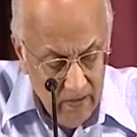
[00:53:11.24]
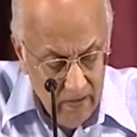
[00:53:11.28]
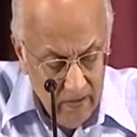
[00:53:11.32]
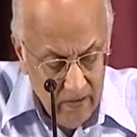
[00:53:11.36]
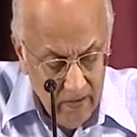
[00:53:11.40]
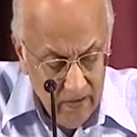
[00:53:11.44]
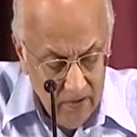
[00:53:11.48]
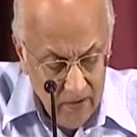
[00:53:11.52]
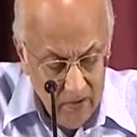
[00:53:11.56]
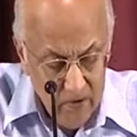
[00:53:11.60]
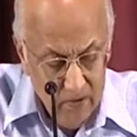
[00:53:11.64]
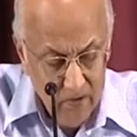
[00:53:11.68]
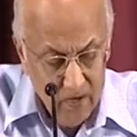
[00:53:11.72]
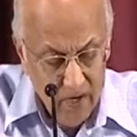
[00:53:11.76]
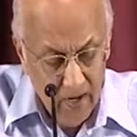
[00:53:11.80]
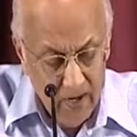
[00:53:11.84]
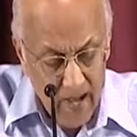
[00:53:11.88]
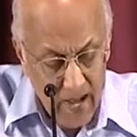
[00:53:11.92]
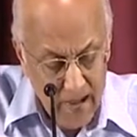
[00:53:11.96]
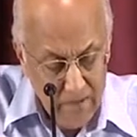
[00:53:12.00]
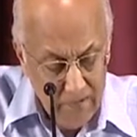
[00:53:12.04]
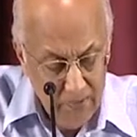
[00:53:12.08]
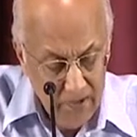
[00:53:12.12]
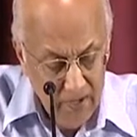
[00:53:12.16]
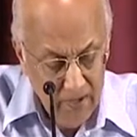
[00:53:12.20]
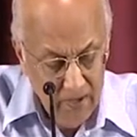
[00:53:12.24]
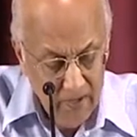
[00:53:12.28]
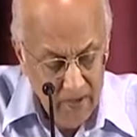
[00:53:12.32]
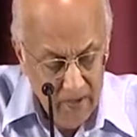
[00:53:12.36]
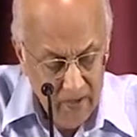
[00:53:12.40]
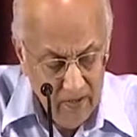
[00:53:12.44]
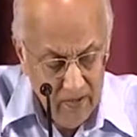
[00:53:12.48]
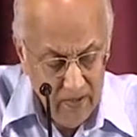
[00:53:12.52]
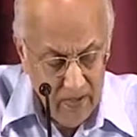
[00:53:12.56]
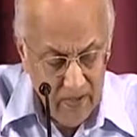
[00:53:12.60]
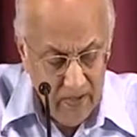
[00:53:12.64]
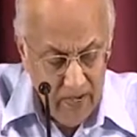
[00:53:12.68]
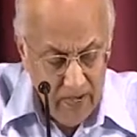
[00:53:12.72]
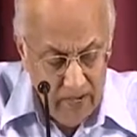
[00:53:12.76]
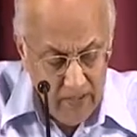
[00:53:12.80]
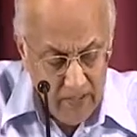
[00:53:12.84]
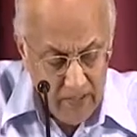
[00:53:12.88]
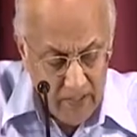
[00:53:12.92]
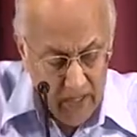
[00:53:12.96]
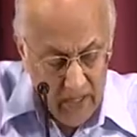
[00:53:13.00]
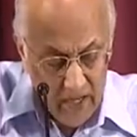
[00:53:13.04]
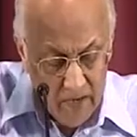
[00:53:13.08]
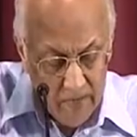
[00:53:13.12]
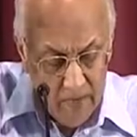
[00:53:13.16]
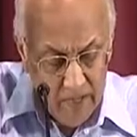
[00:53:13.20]
you know what will happen? A day is
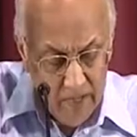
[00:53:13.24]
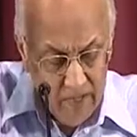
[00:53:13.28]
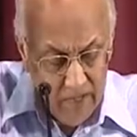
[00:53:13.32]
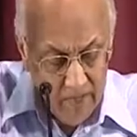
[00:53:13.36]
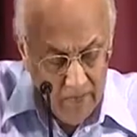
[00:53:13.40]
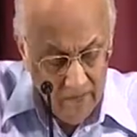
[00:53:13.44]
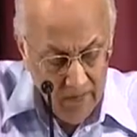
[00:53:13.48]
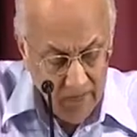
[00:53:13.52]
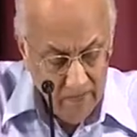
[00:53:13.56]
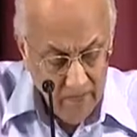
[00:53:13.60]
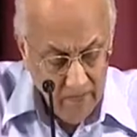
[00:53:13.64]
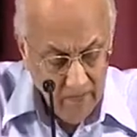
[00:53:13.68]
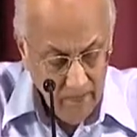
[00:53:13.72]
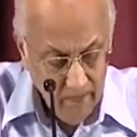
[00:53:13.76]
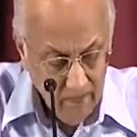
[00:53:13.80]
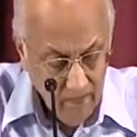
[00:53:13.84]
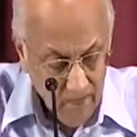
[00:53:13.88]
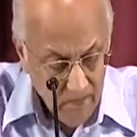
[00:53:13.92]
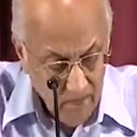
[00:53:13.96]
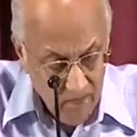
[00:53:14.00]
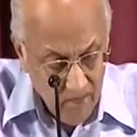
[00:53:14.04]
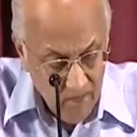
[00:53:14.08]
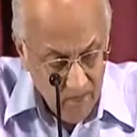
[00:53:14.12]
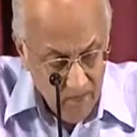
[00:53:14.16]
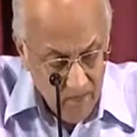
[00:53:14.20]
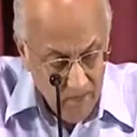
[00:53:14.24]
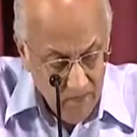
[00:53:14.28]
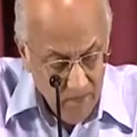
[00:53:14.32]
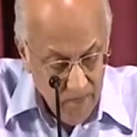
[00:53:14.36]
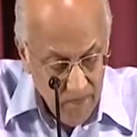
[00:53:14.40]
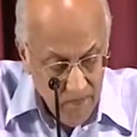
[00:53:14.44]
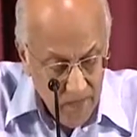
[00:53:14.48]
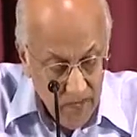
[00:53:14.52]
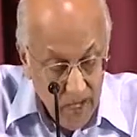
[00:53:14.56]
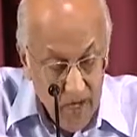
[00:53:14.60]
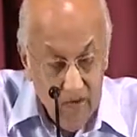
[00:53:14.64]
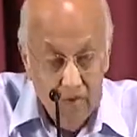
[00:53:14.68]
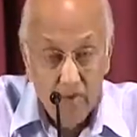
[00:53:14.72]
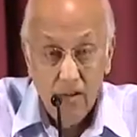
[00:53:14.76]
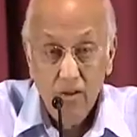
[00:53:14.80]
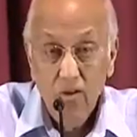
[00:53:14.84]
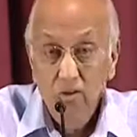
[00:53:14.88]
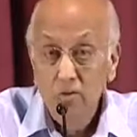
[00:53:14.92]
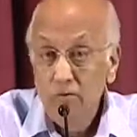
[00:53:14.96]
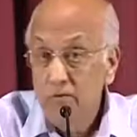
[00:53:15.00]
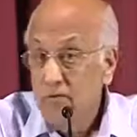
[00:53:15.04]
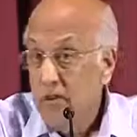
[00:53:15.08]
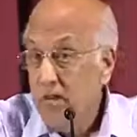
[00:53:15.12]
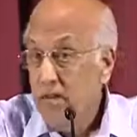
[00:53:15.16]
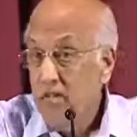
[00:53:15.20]
coming. When you
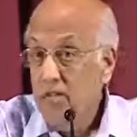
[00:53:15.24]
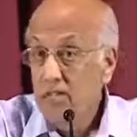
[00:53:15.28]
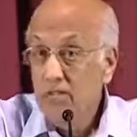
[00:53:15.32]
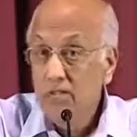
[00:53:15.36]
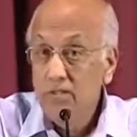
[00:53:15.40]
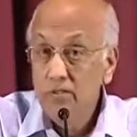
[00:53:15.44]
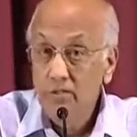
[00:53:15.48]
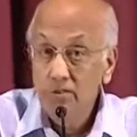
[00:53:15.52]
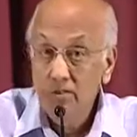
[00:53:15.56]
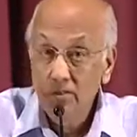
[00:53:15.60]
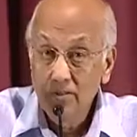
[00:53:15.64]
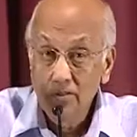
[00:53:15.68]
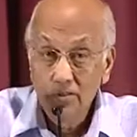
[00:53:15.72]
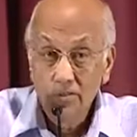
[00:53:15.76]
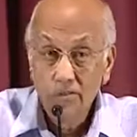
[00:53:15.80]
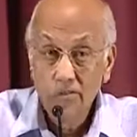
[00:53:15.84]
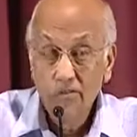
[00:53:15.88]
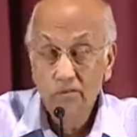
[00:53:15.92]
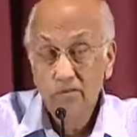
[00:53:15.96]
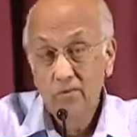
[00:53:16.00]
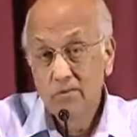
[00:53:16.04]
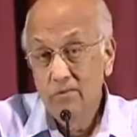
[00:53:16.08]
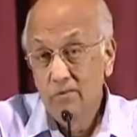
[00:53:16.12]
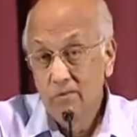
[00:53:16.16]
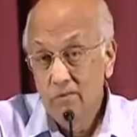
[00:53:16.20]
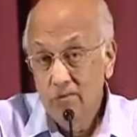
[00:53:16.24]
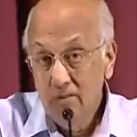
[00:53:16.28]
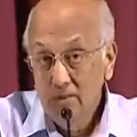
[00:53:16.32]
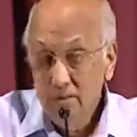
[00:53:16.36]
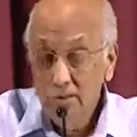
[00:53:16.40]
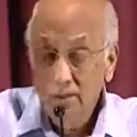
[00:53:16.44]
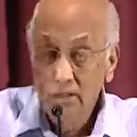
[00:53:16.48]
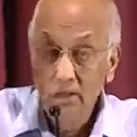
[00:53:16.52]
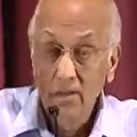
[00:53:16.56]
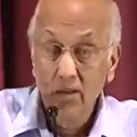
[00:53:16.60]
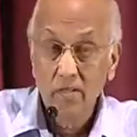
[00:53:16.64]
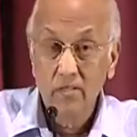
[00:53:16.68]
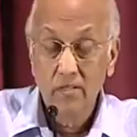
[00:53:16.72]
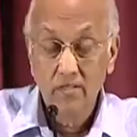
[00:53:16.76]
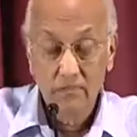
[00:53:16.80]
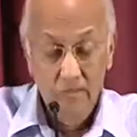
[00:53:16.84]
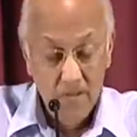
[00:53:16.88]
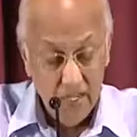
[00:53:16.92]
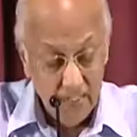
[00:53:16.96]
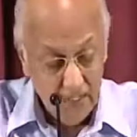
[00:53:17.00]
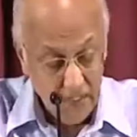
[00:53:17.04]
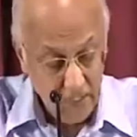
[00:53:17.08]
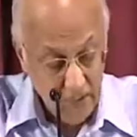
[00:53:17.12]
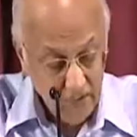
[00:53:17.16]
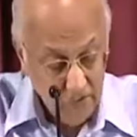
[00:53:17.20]
fellas who heard the
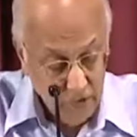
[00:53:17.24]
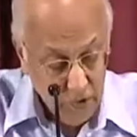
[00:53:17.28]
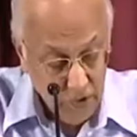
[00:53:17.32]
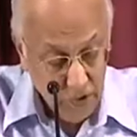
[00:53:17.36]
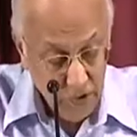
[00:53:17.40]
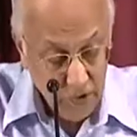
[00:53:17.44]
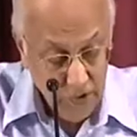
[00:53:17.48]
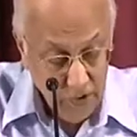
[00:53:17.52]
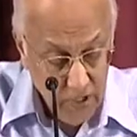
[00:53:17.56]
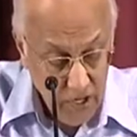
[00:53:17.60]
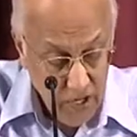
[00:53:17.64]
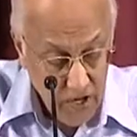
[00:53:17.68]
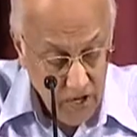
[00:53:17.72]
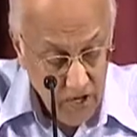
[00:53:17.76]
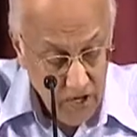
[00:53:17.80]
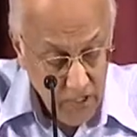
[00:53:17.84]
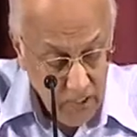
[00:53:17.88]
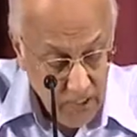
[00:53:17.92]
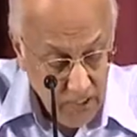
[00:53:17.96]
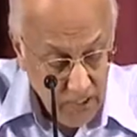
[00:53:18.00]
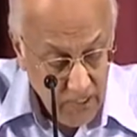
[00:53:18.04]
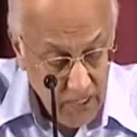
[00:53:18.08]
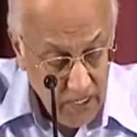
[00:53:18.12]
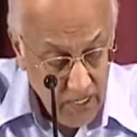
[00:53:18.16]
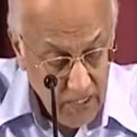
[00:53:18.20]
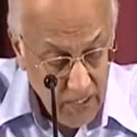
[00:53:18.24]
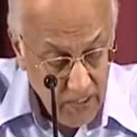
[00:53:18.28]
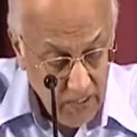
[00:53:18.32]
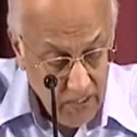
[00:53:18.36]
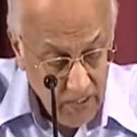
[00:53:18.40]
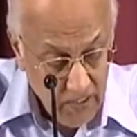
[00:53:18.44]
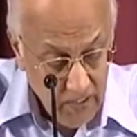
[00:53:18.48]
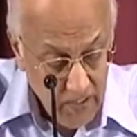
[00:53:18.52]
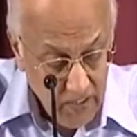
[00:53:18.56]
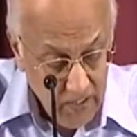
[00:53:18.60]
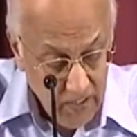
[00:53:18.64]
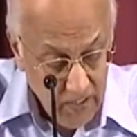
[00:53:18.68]
message for so long, he says,